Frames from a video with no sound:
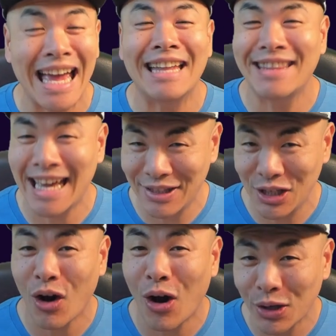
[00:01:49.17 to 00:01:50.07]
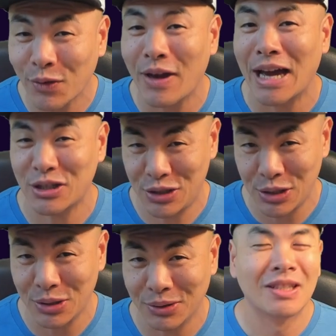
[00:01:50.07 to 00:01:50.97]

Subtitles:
and then the artifact shield?